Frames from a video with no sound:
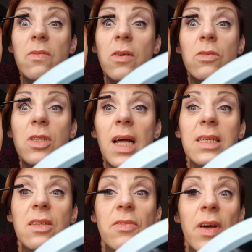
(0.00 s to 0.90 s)
False
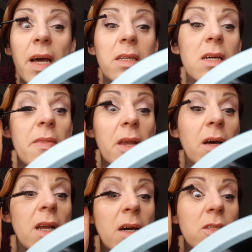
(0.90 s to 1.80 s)
lash effect. And then
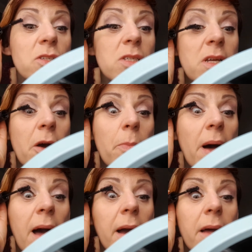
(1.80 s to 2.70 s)
I like to just go
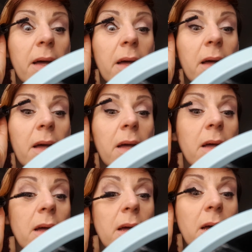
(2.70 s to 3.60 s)
back
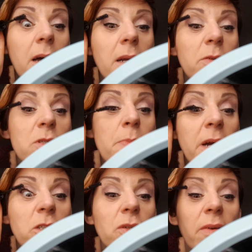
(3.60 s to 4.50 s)
and just
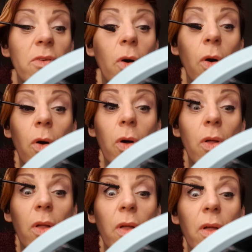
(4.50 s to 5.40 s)
make sure I've got
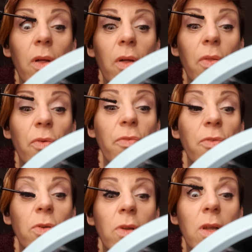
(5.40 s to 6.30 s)
the
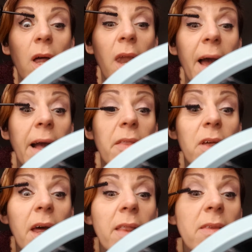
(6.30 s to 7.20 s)
full length
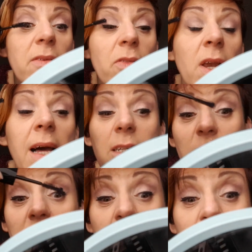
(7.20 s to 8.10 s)
and ends of the
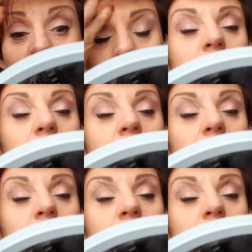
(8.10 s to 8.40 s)
lashes